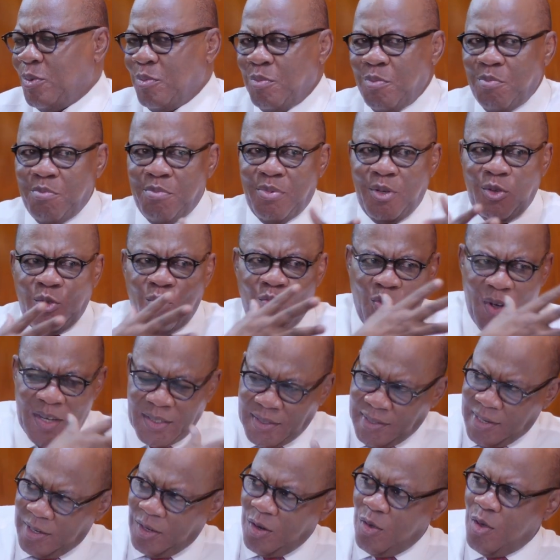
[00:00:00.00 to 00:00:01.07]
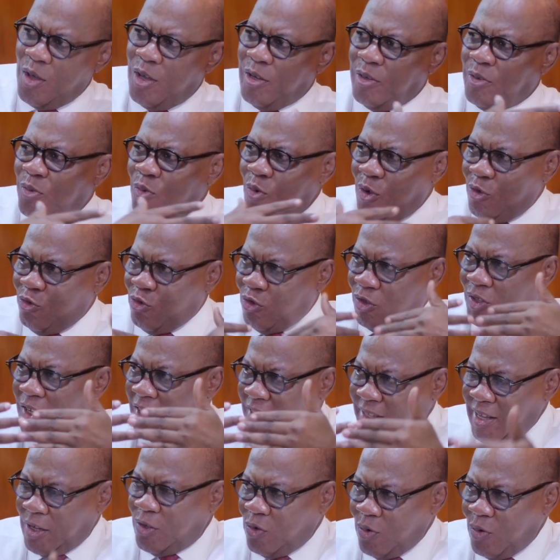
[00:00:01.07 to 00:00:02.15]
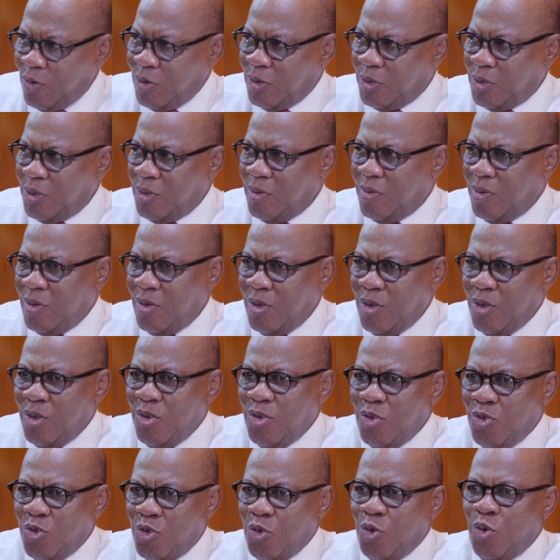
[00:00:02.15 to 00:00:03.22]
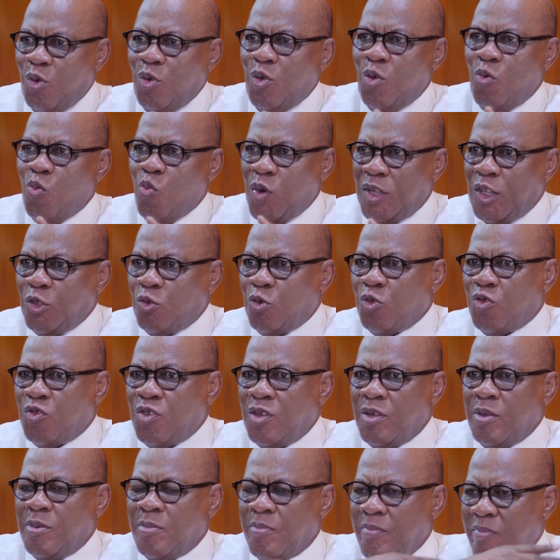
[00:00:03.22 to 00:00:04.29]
But Western lawyers want to dictate to us. So we need to see